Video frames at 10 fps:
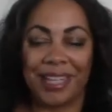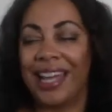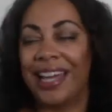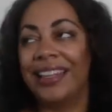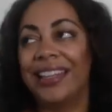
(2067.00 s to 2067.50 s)

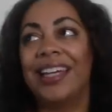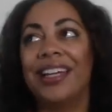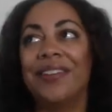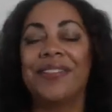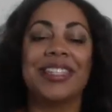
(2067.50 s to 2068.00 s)
I
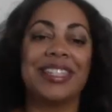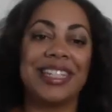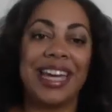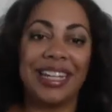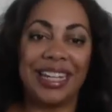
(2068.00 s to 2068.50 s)
love this
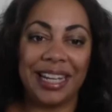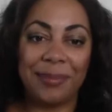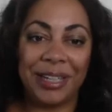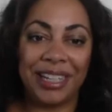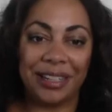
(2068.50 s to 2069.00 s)

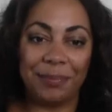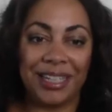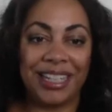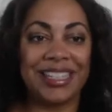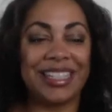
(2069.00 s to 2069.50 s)
dynamic,
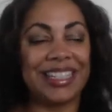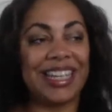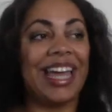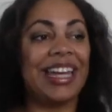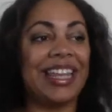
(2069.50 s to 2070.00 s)
because it's the
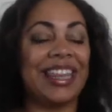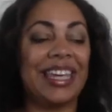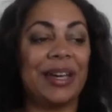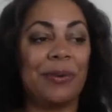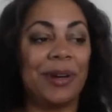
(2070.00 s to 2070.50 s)
kind of
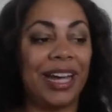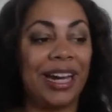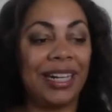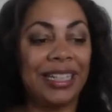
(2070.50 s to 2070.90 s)
thing where